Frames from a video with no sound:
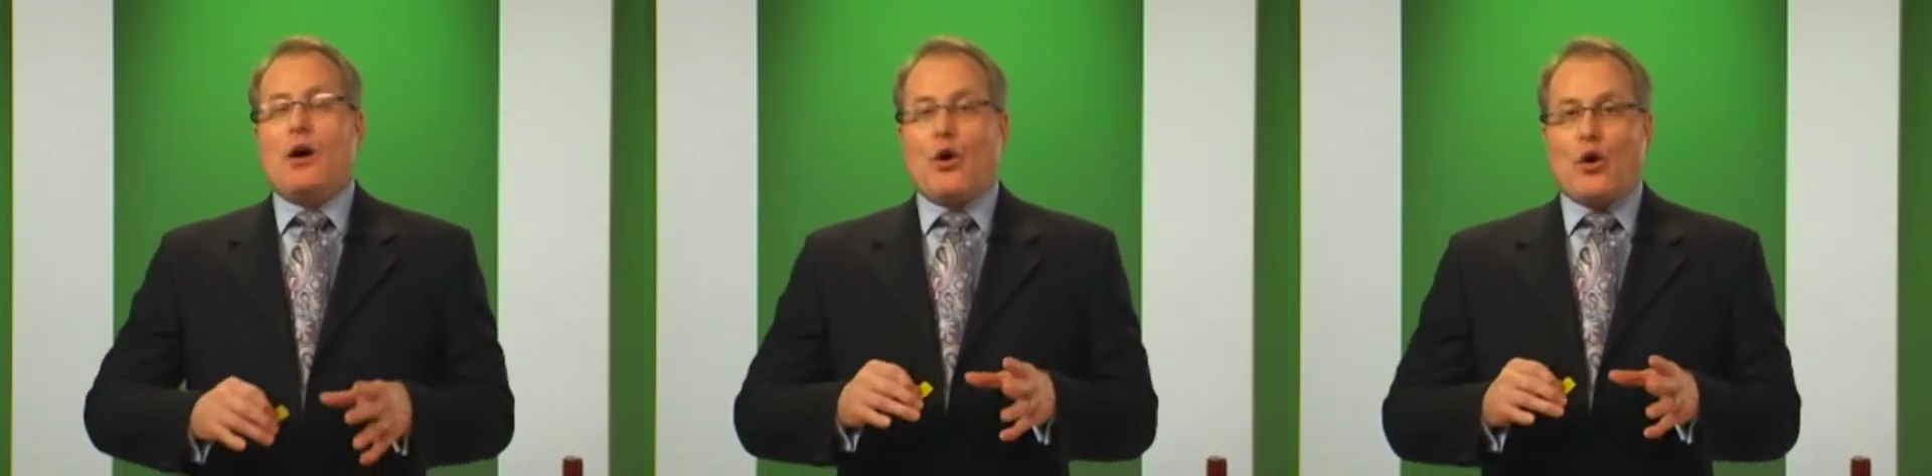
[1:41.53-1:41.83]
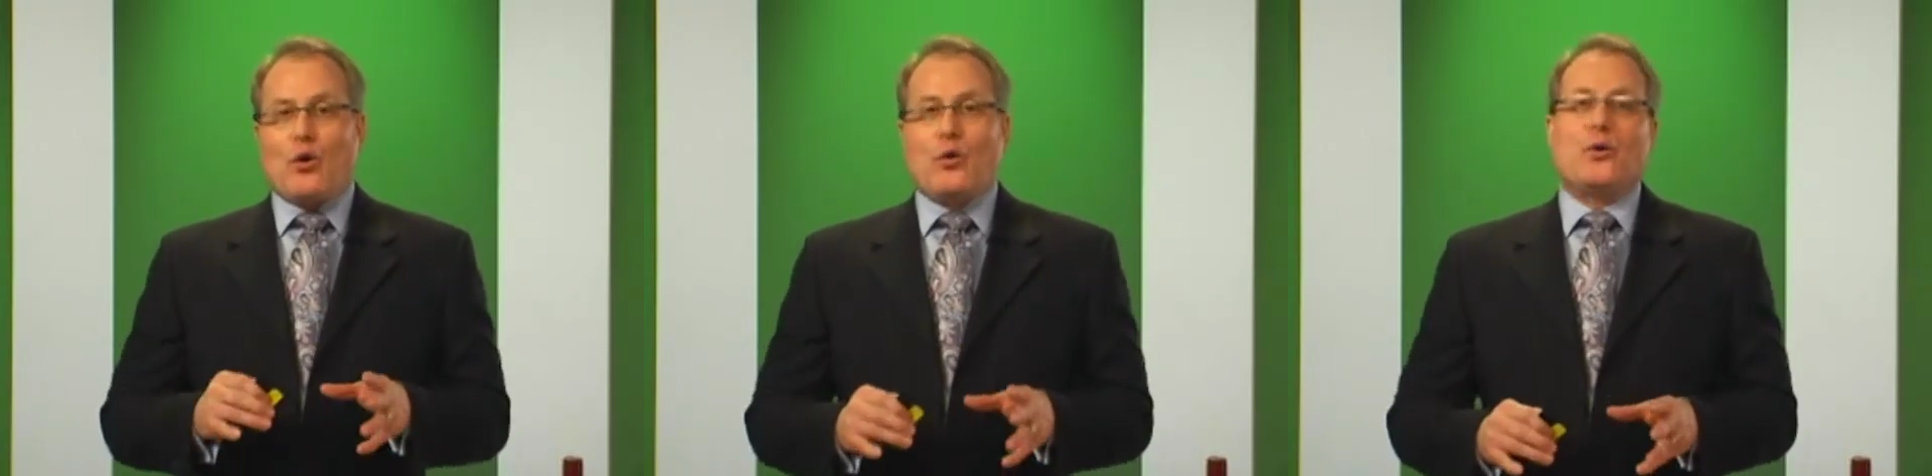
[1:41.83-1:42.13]

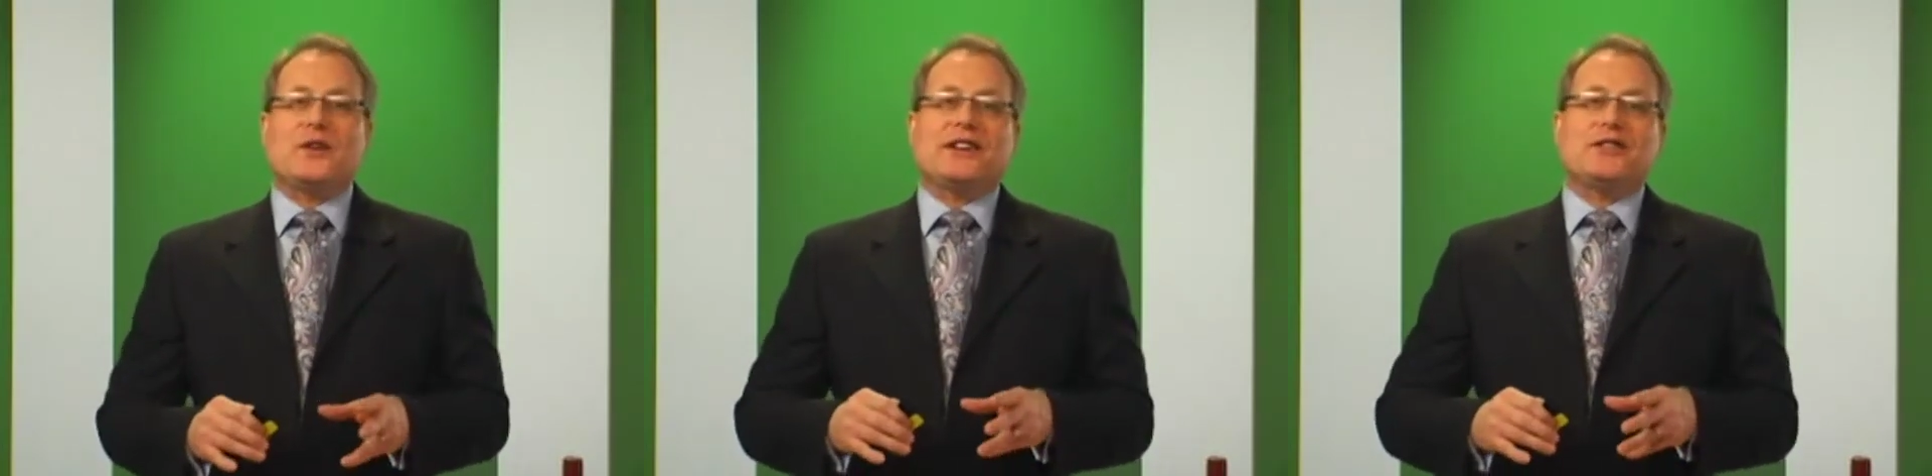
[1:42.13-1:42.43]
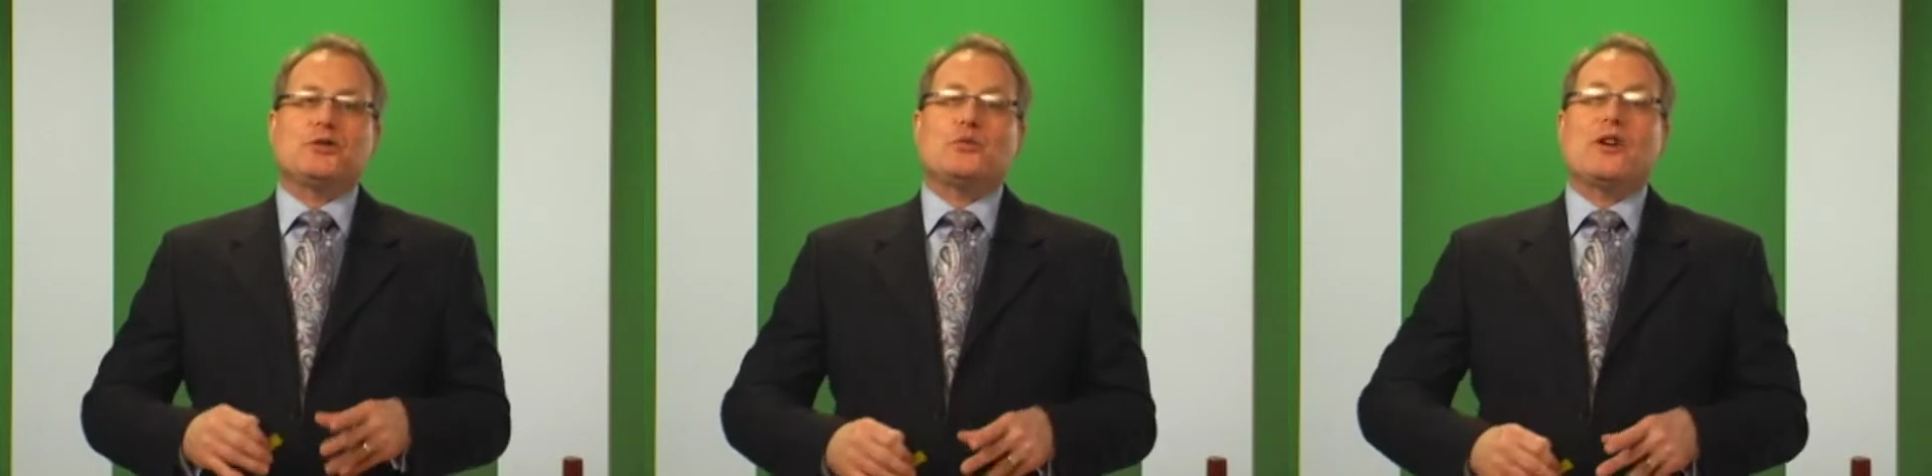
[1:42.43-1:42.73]

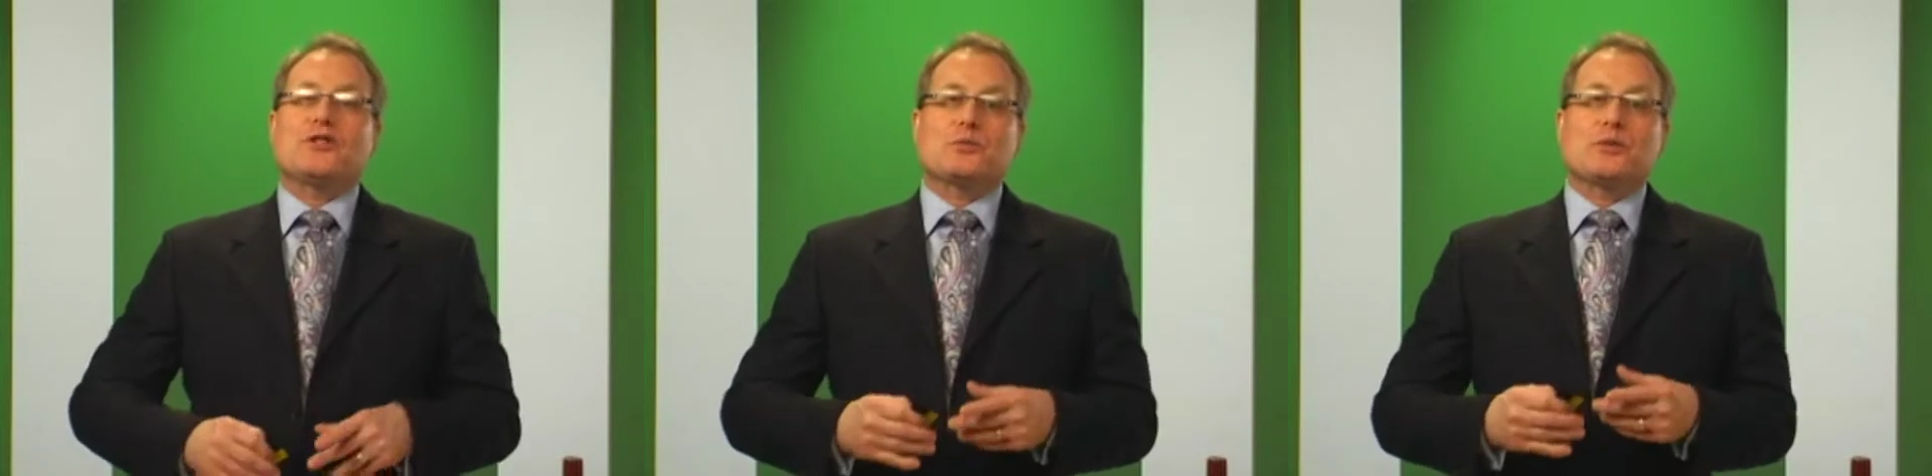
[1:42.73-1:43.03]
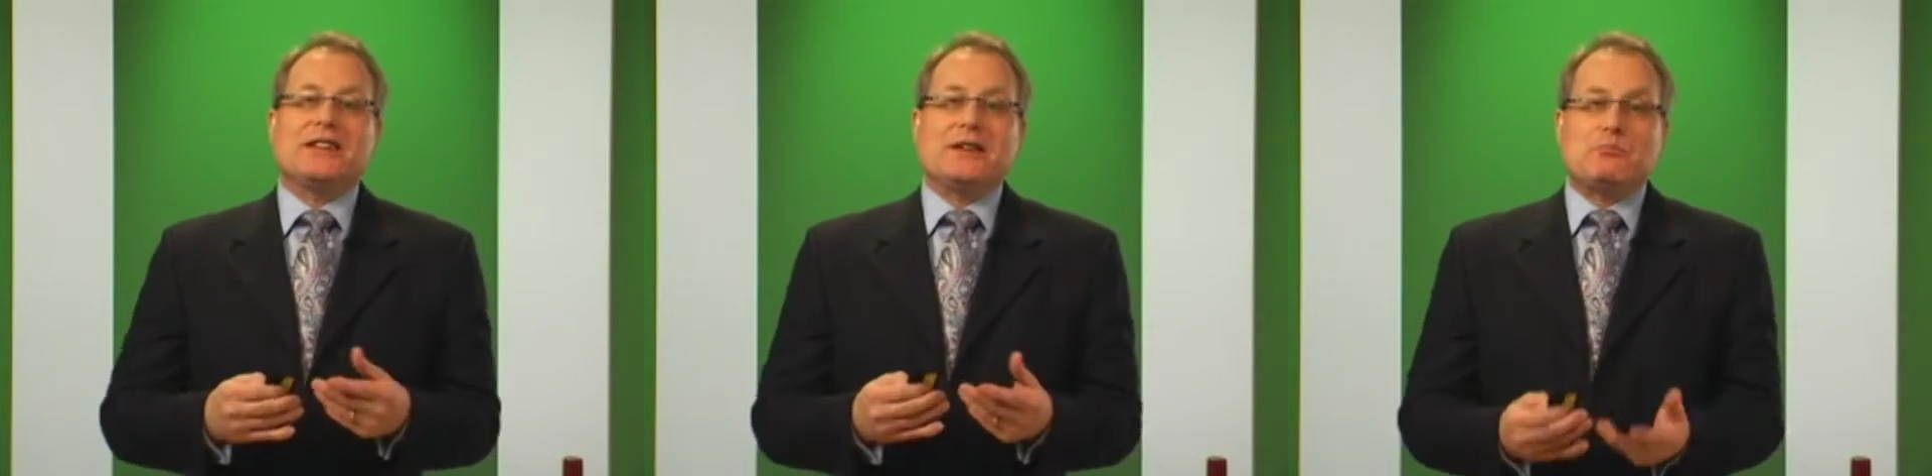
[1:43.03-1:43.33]
according to what's
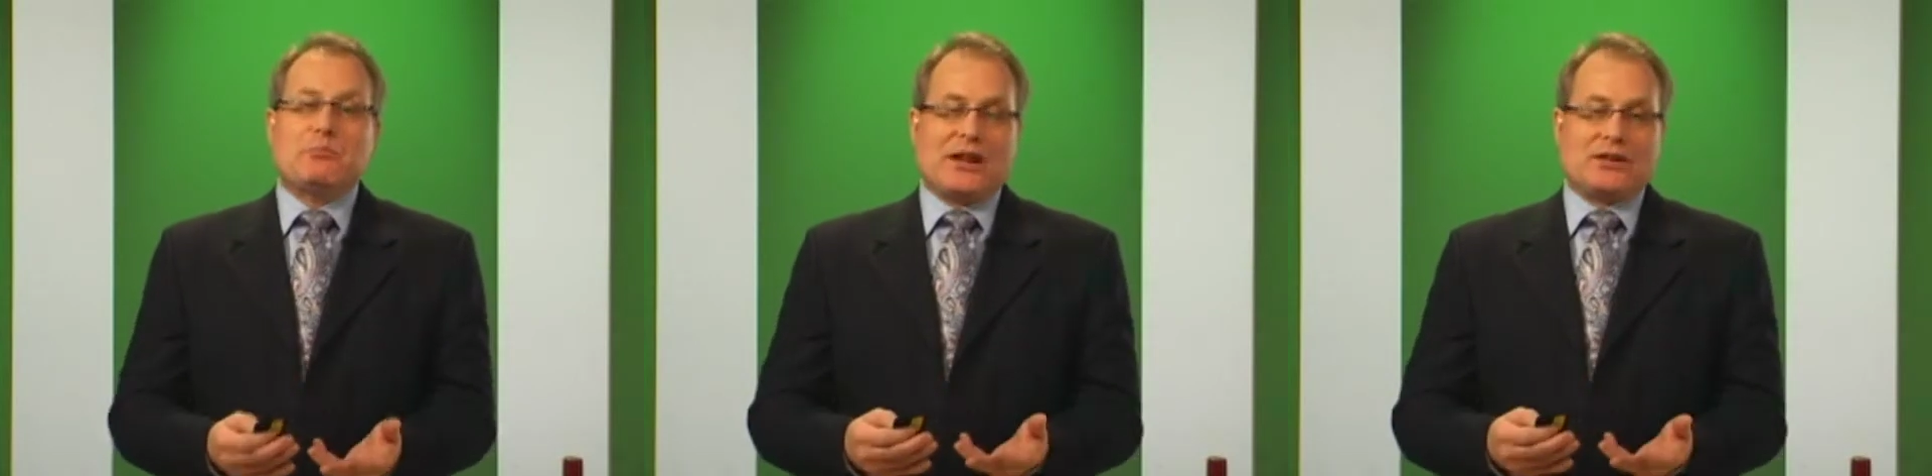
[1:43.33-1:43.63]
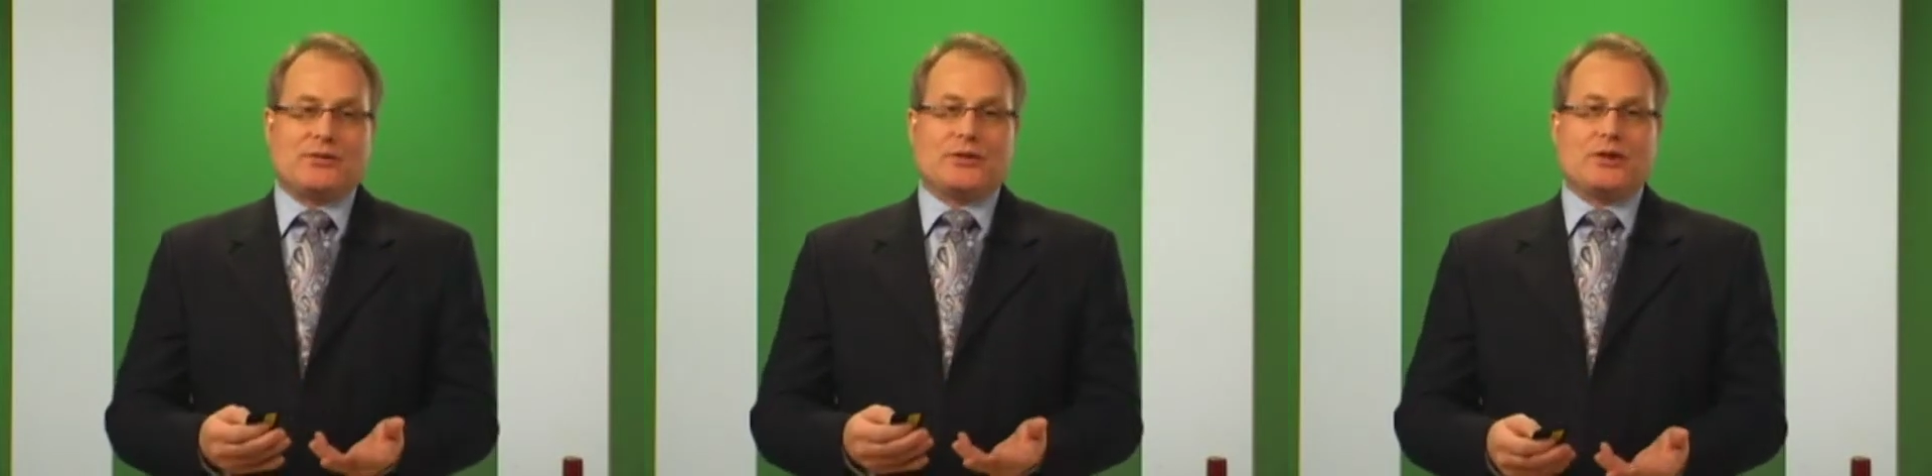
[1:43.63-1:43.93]
really
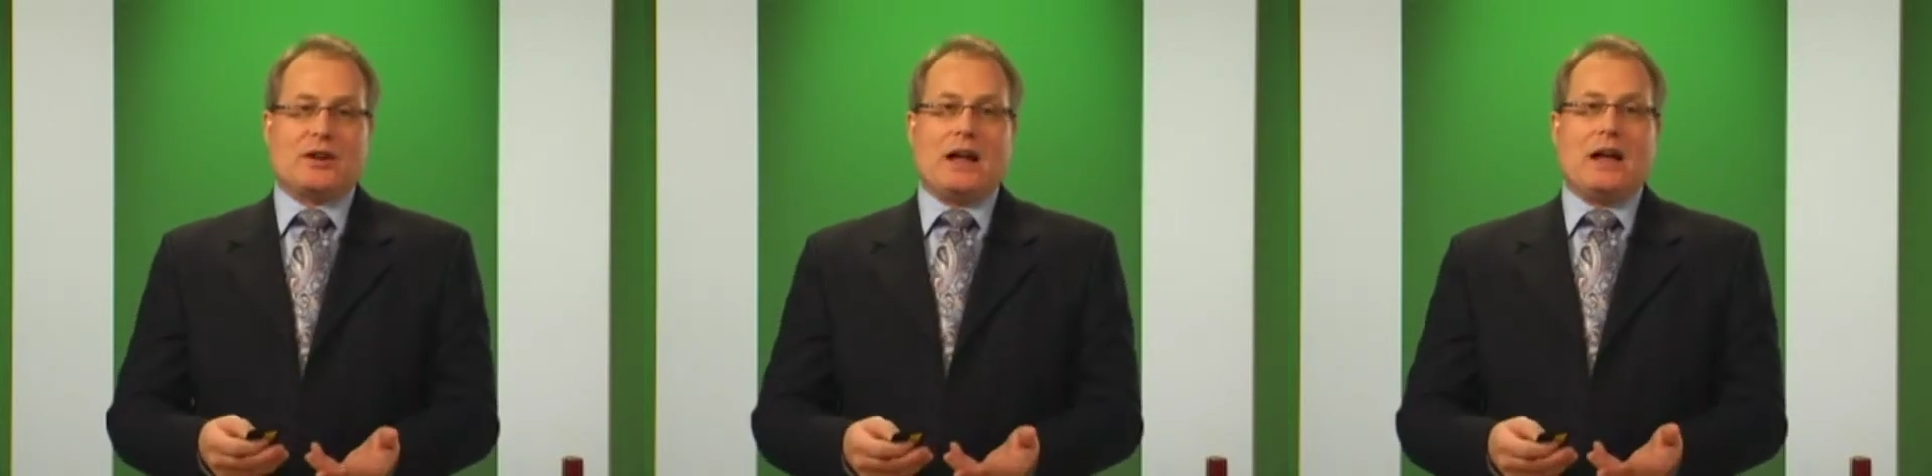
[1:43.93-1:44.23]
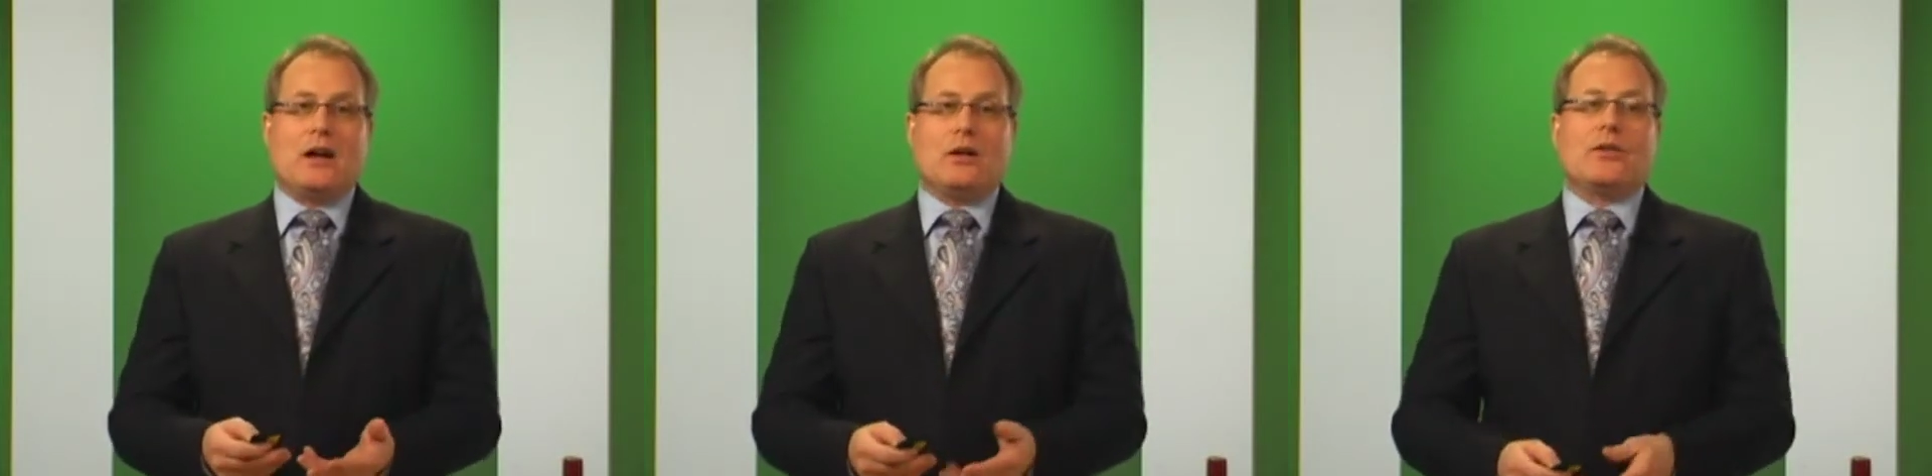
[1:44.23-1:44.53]
best for your
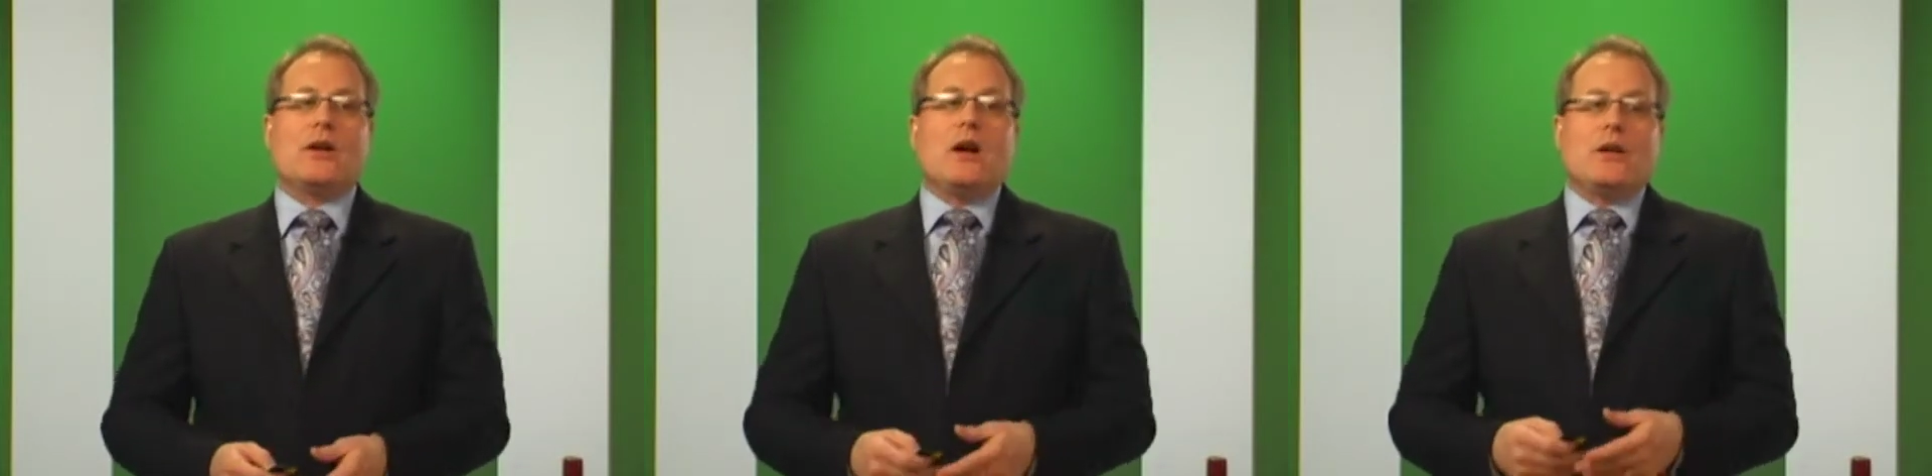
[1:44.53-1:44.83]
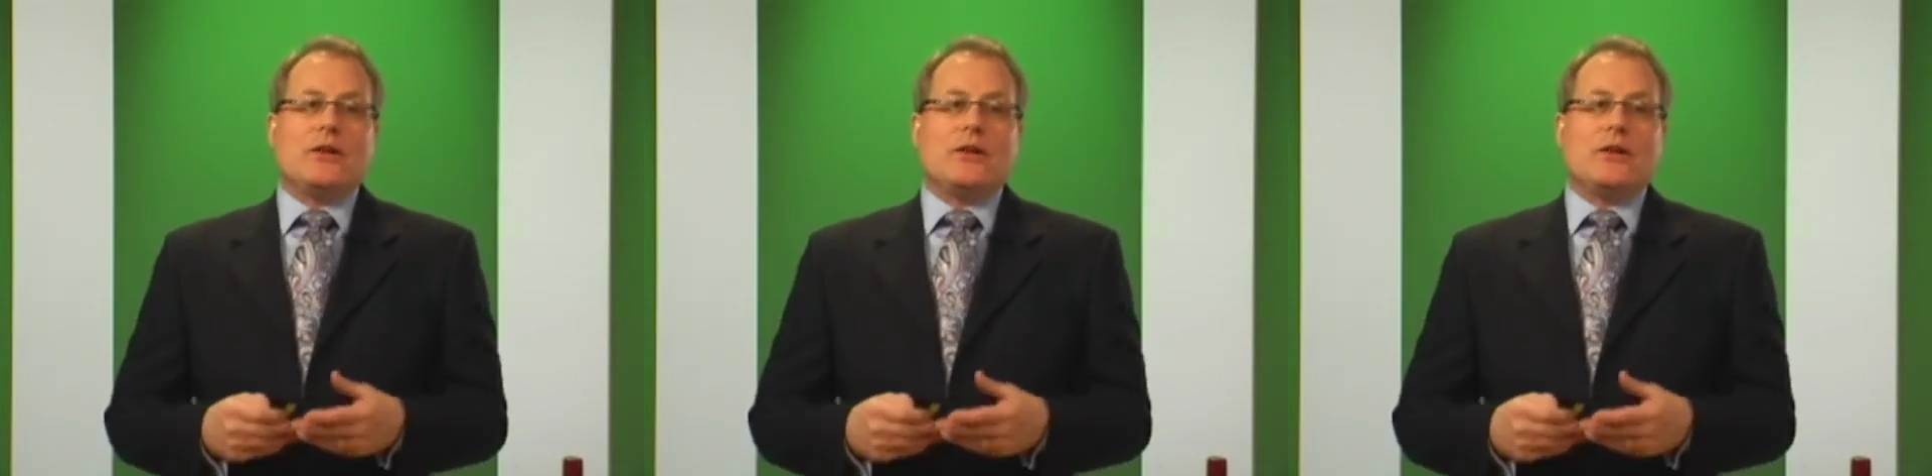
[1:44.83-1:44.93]
health.